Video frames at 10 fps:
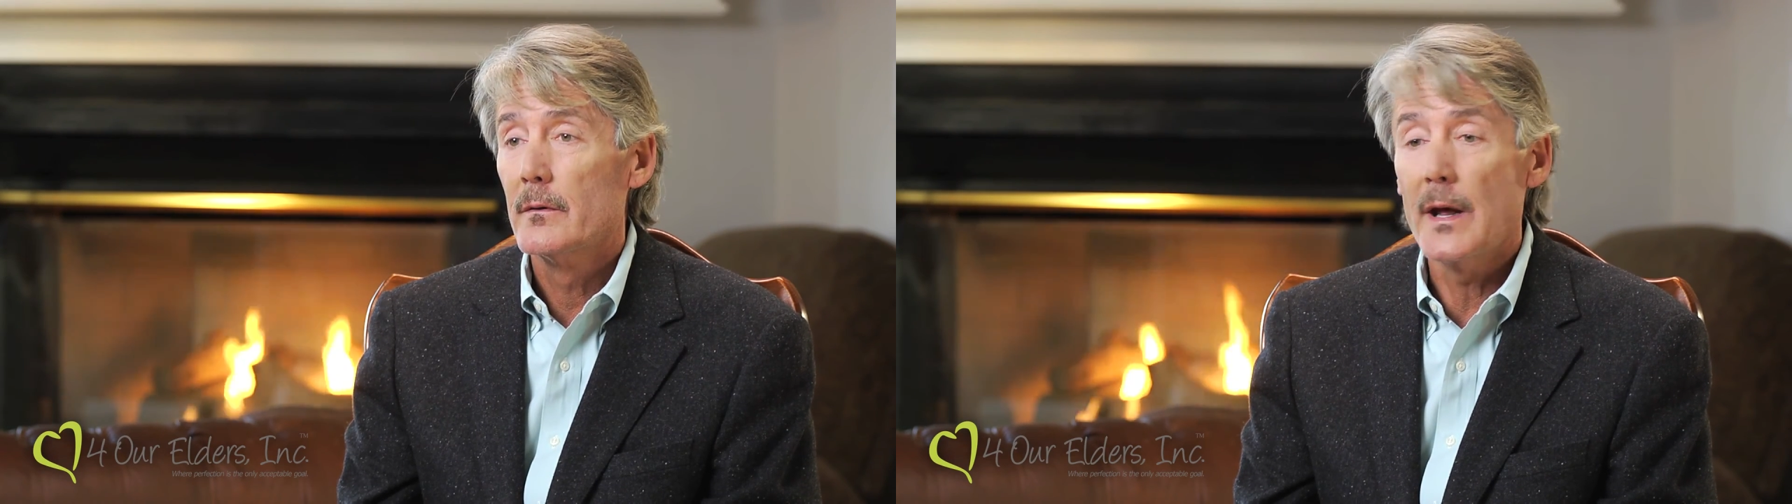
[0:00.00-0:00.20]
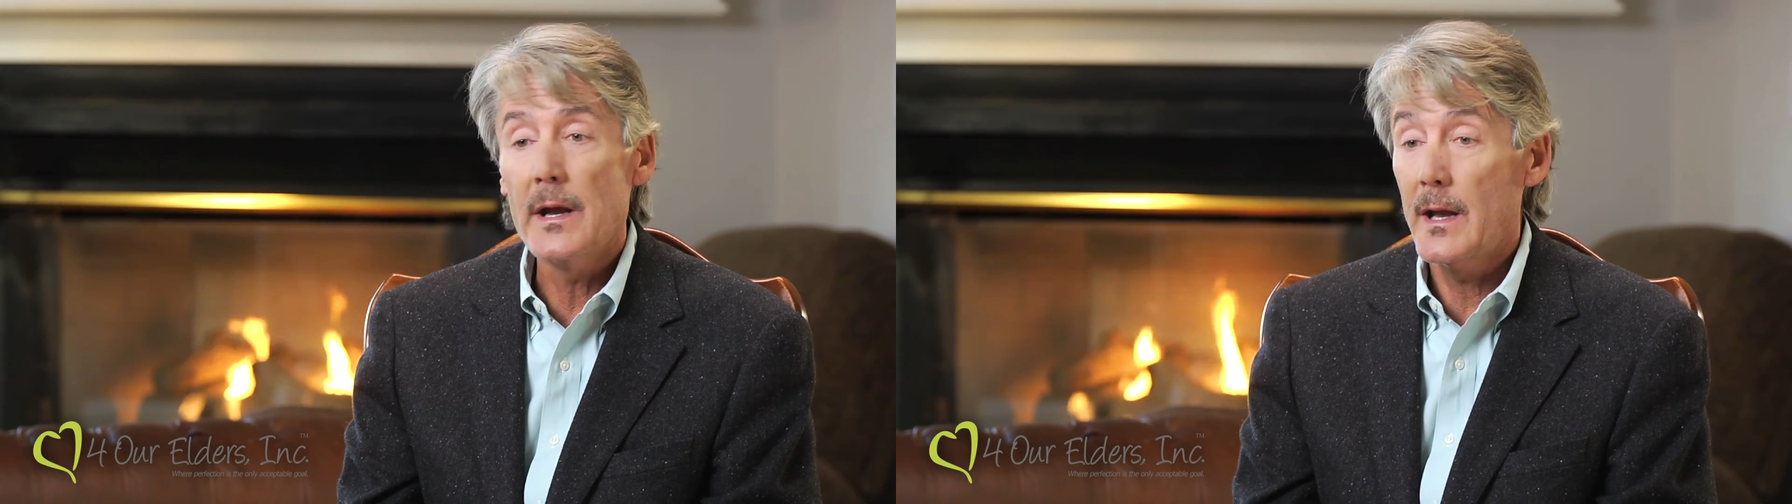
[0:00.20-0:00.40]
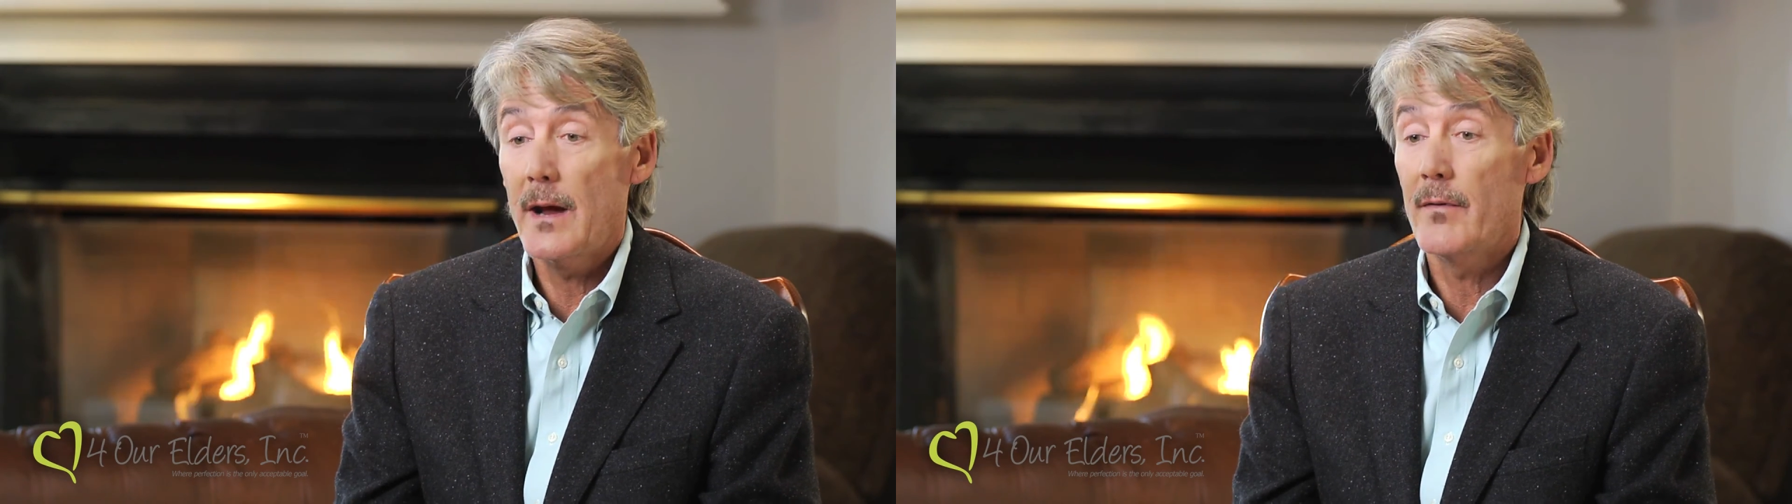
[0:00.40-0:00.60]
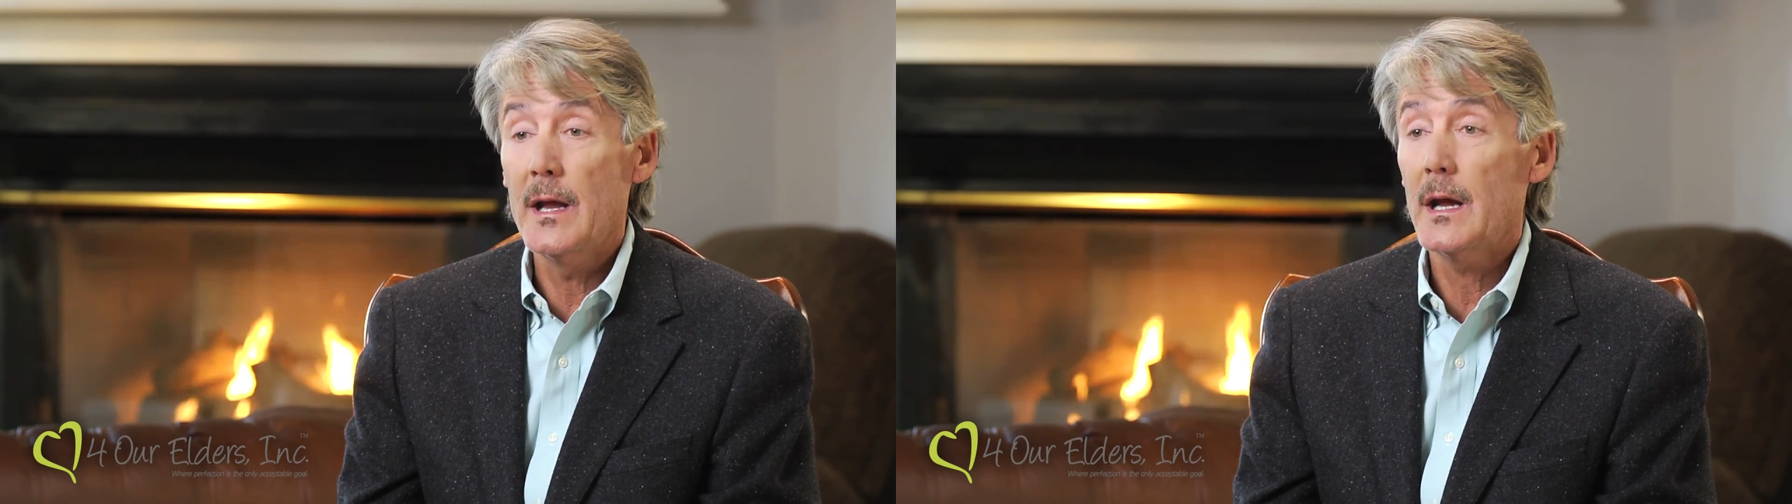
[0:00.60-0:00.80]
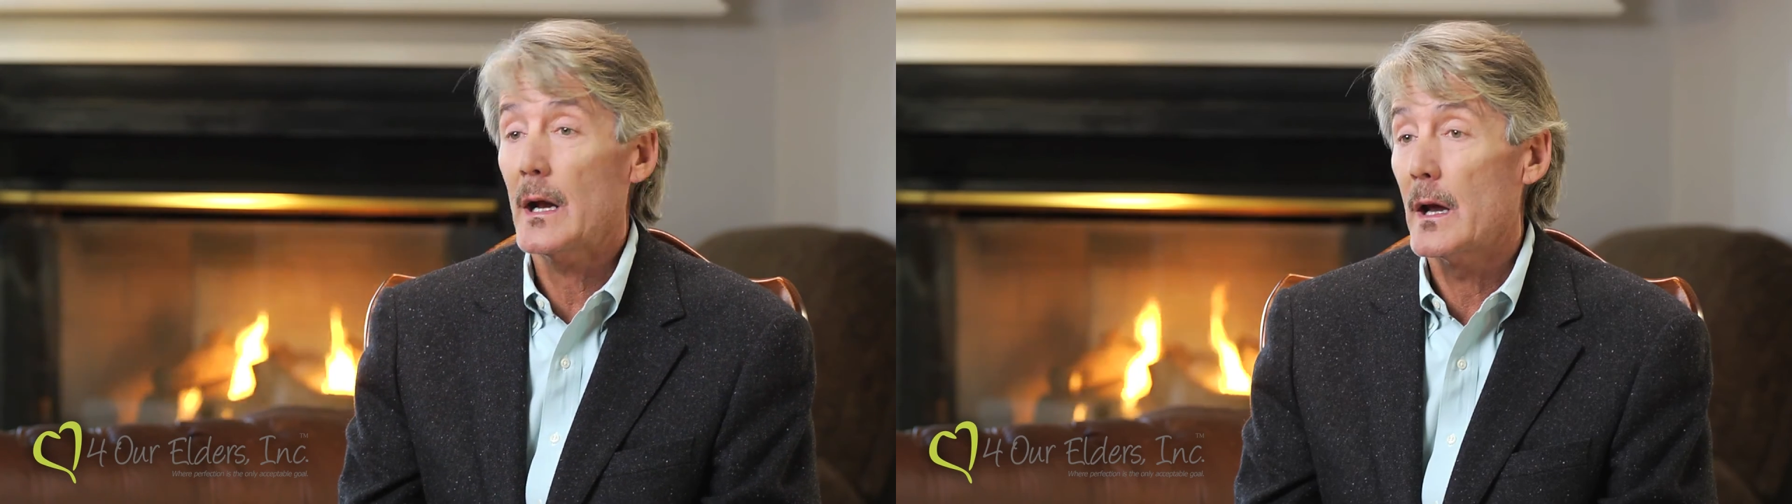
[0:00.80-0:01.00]
They didn't have
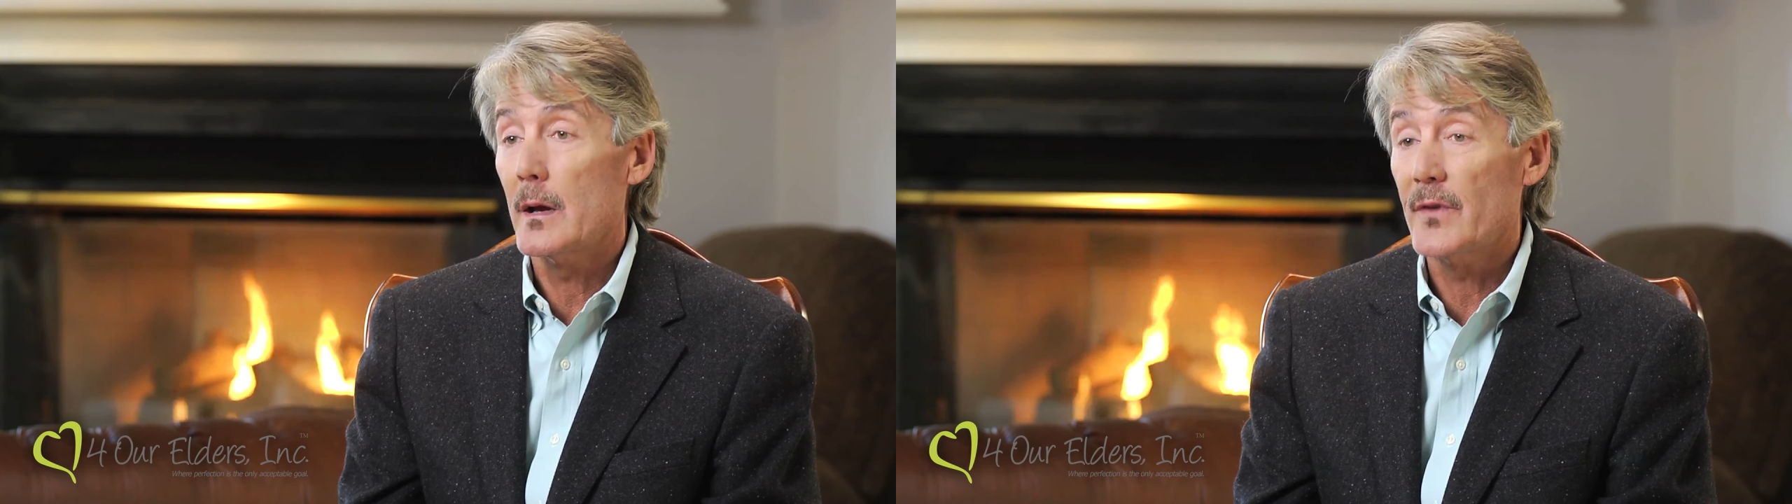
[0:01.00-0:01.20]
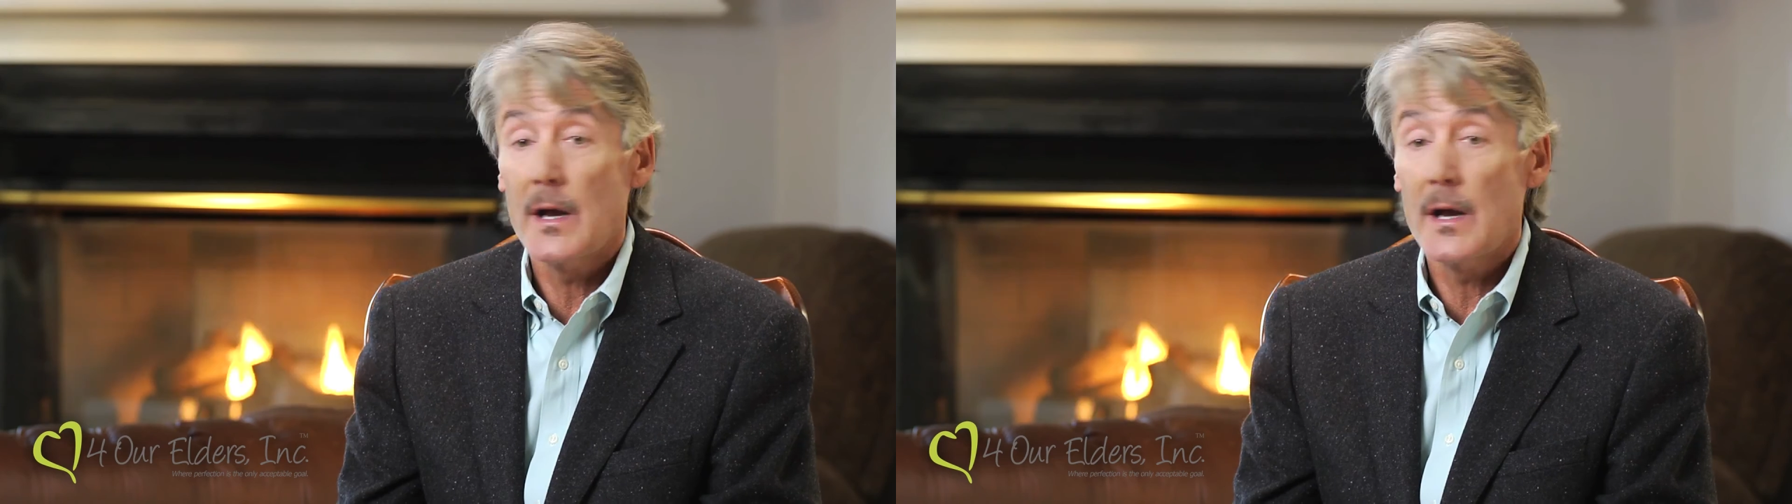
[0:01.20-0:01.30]
any claims.